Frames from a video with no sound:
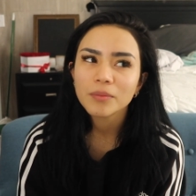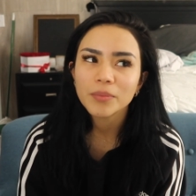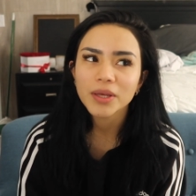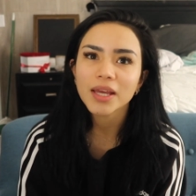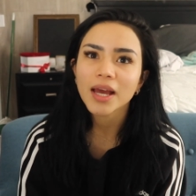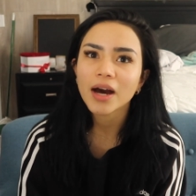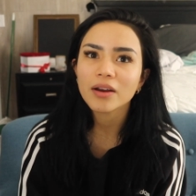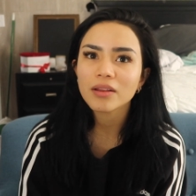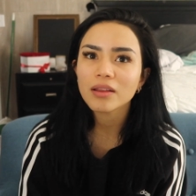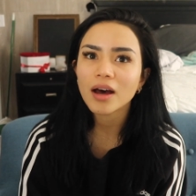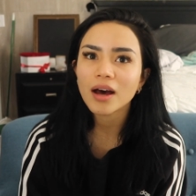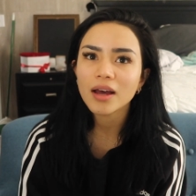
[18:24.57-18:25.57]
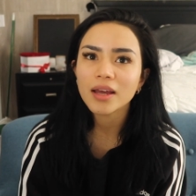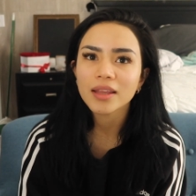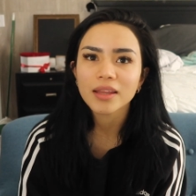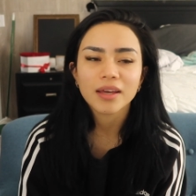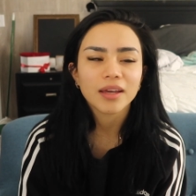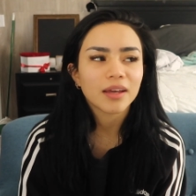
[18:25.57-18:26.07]
being out a lot
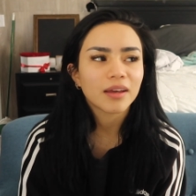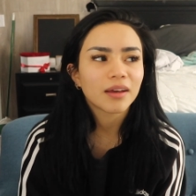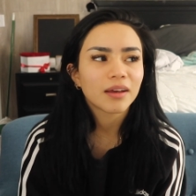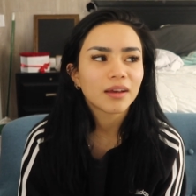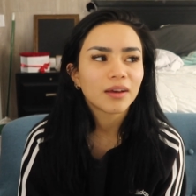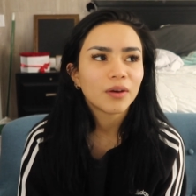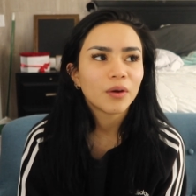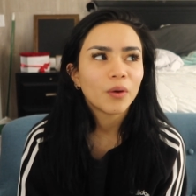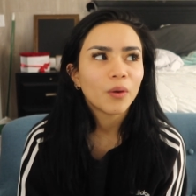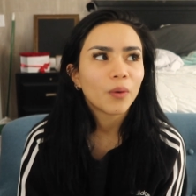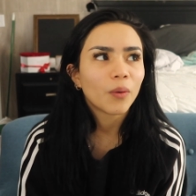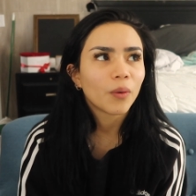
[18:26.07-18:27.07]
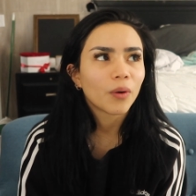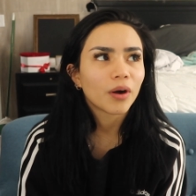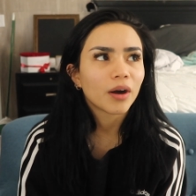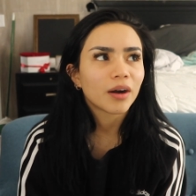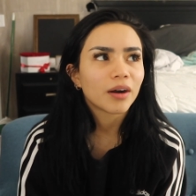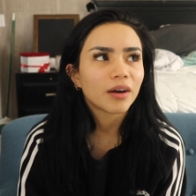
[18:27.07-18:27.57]
and like,
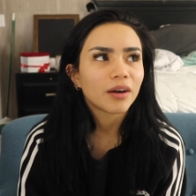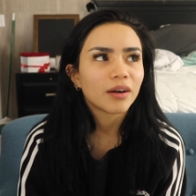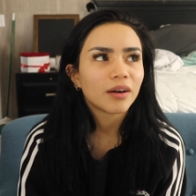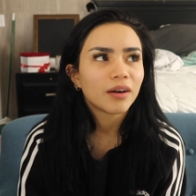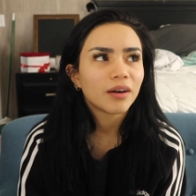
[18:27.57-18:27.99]
or